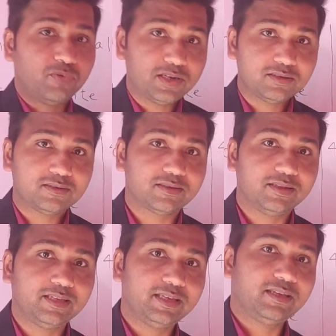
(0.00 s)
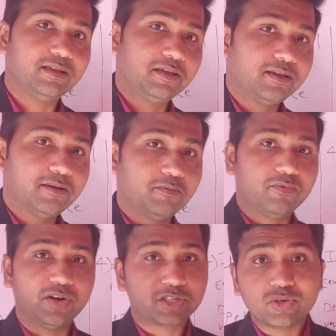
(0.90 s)
once the
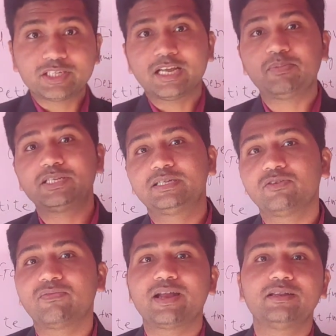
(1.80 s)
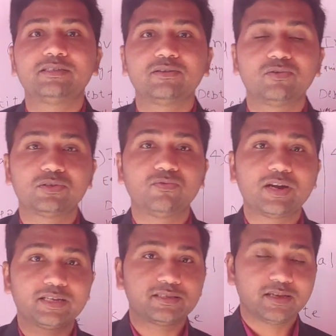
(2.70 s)
first to establish your financial goals,
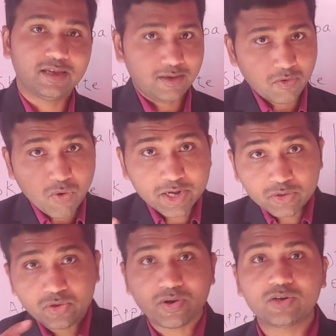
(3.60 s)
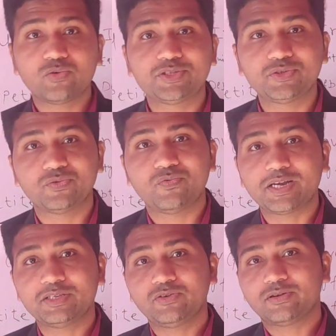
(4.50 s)
what do you want to achieve?
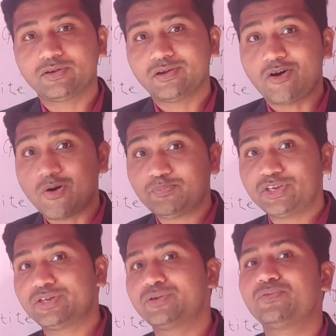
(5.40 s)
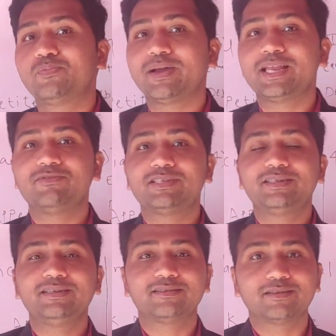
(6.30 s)
What is your objective by
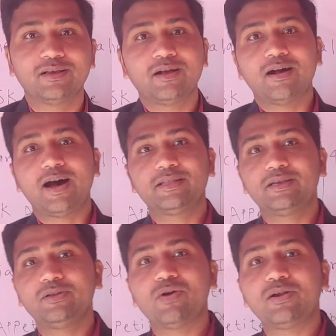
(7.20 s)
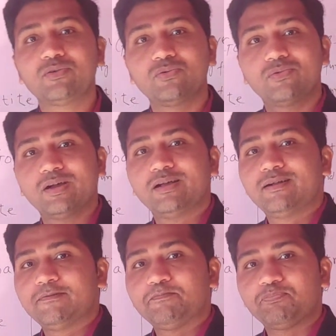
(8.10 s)
investing? Either you want to
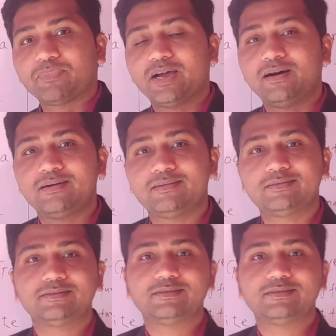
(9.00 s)
uh,